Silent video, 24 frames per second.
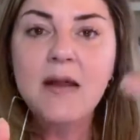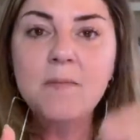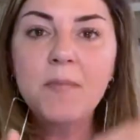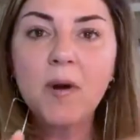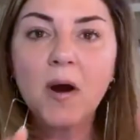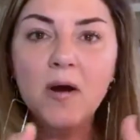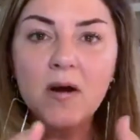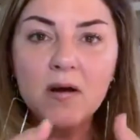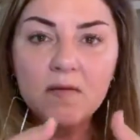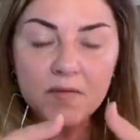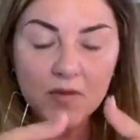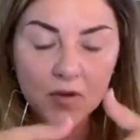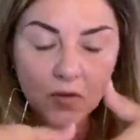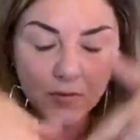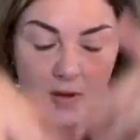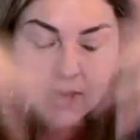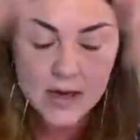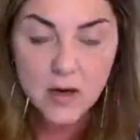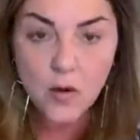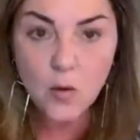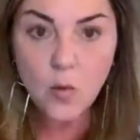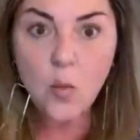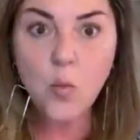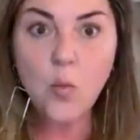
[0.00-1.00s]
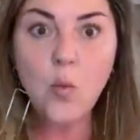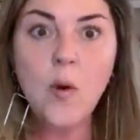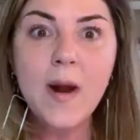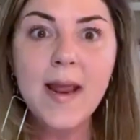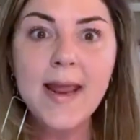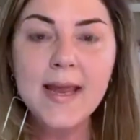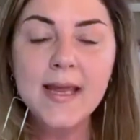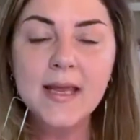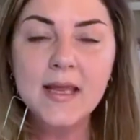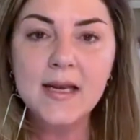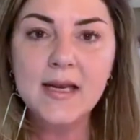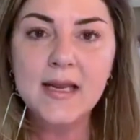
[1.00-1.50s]
And part of the great
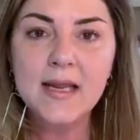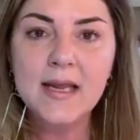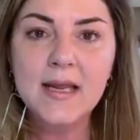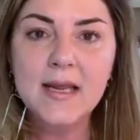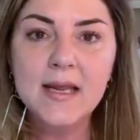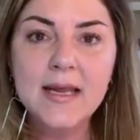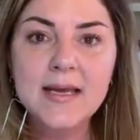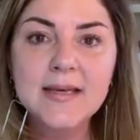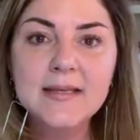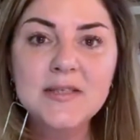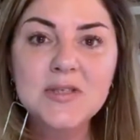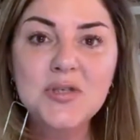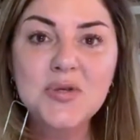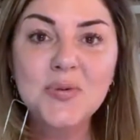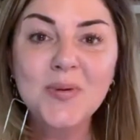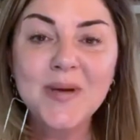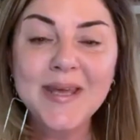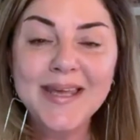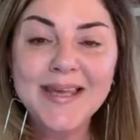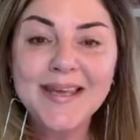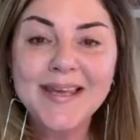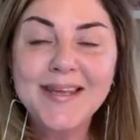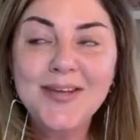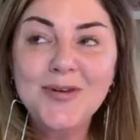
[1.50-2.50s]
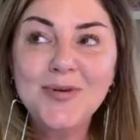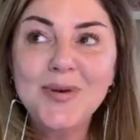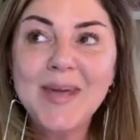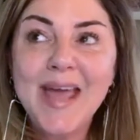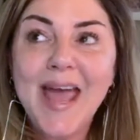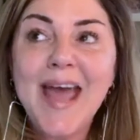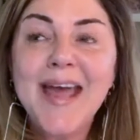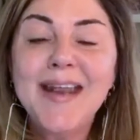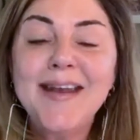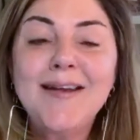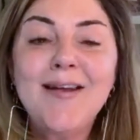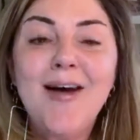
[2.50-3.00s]
awakening is you
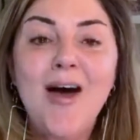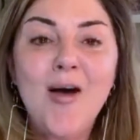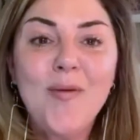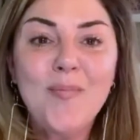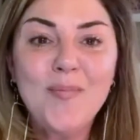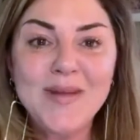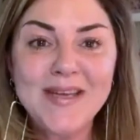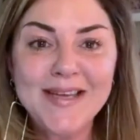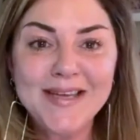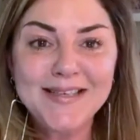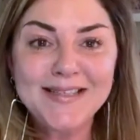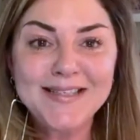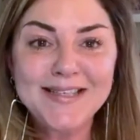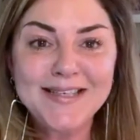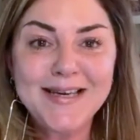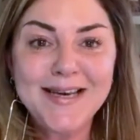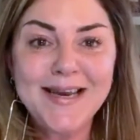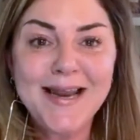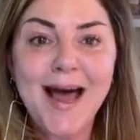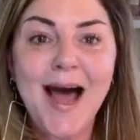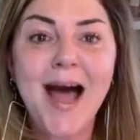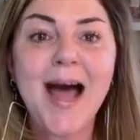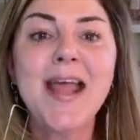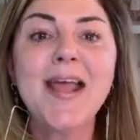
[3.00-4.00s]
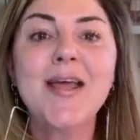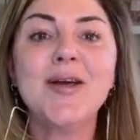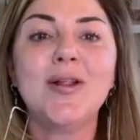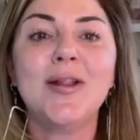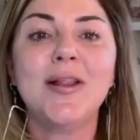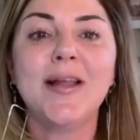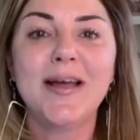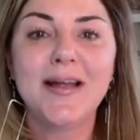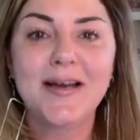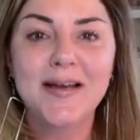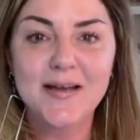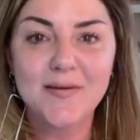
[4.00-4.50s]
cannot be in
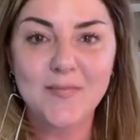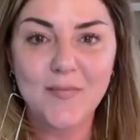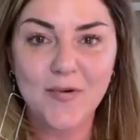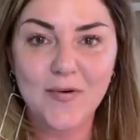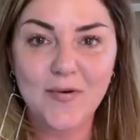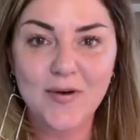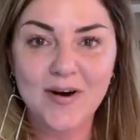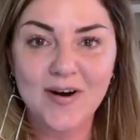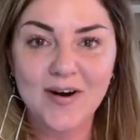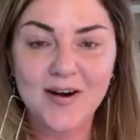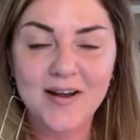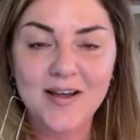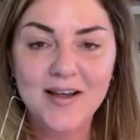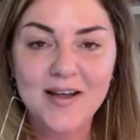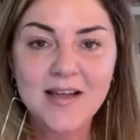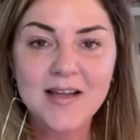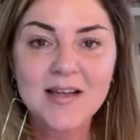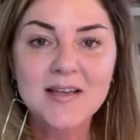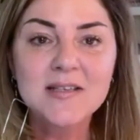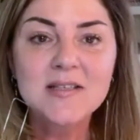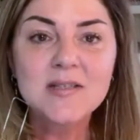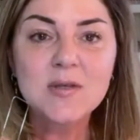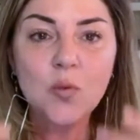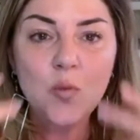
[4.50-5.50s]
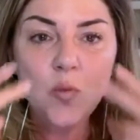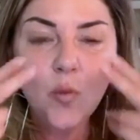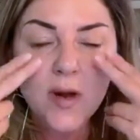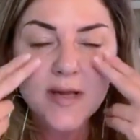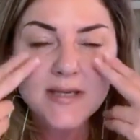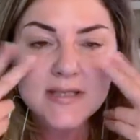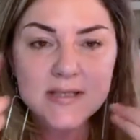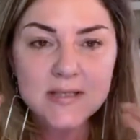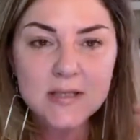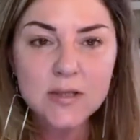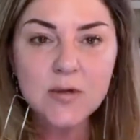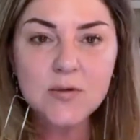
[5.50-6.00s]
denial anymore. So
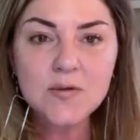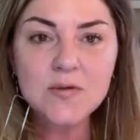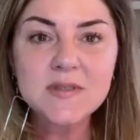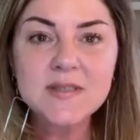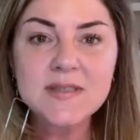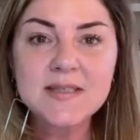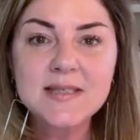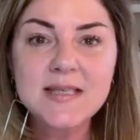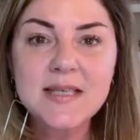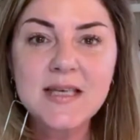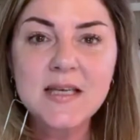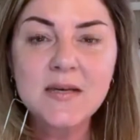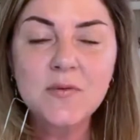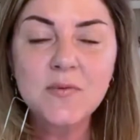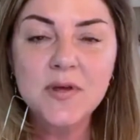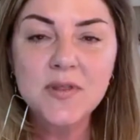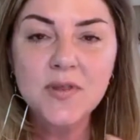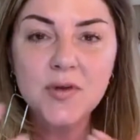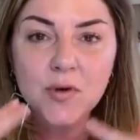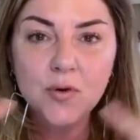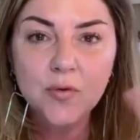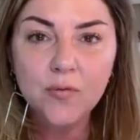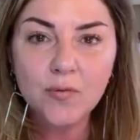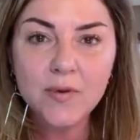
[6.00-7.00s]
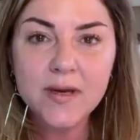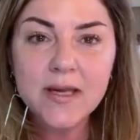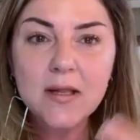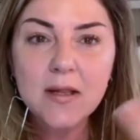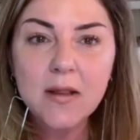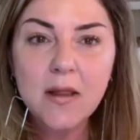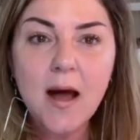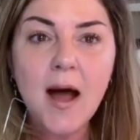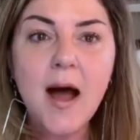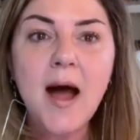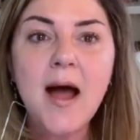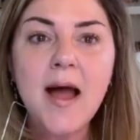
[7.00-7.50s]
once you see with your
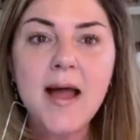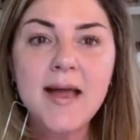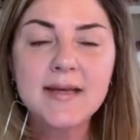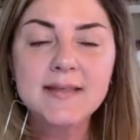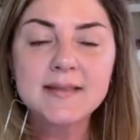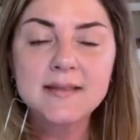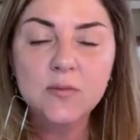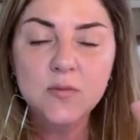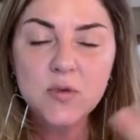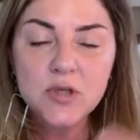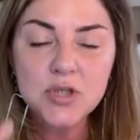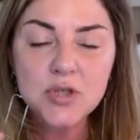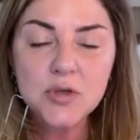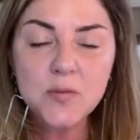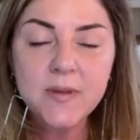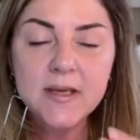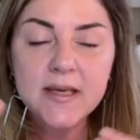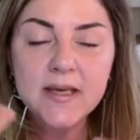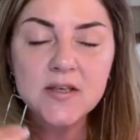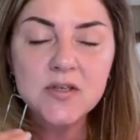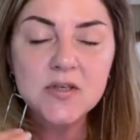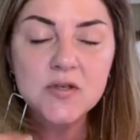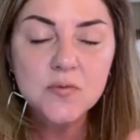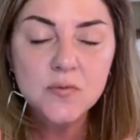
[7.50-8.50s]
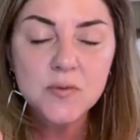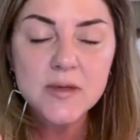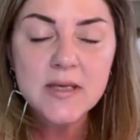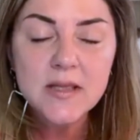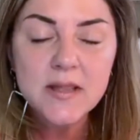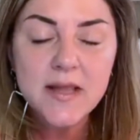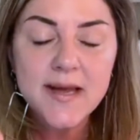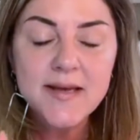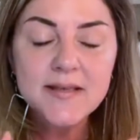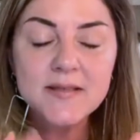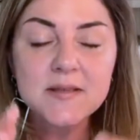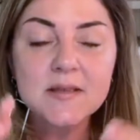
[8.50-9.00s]
real eyes, and once you begin to
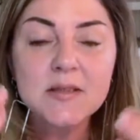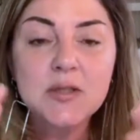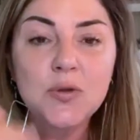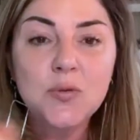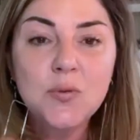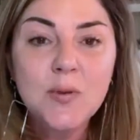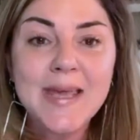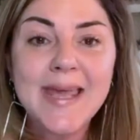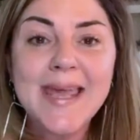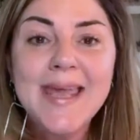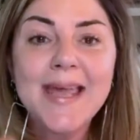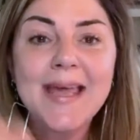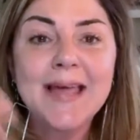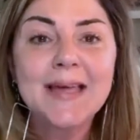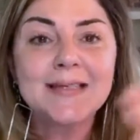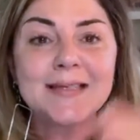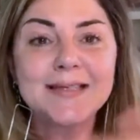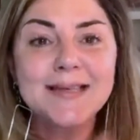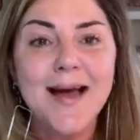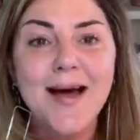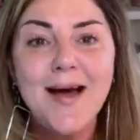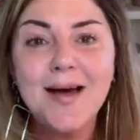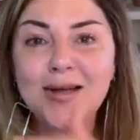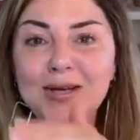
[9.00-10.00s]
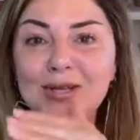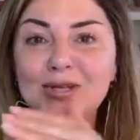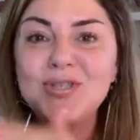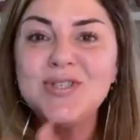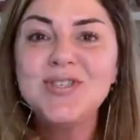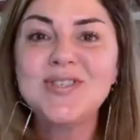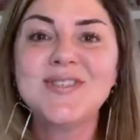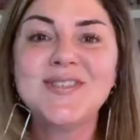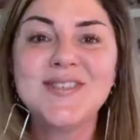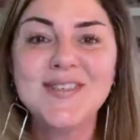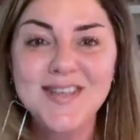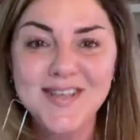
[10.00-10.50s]
realize, you can't
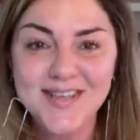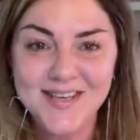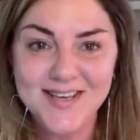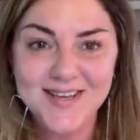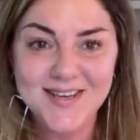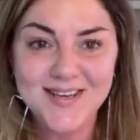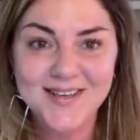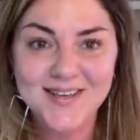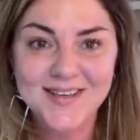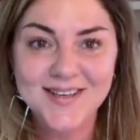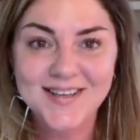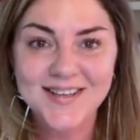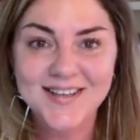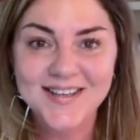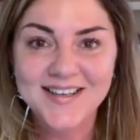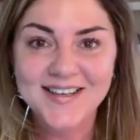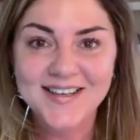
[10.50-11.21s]
unsee.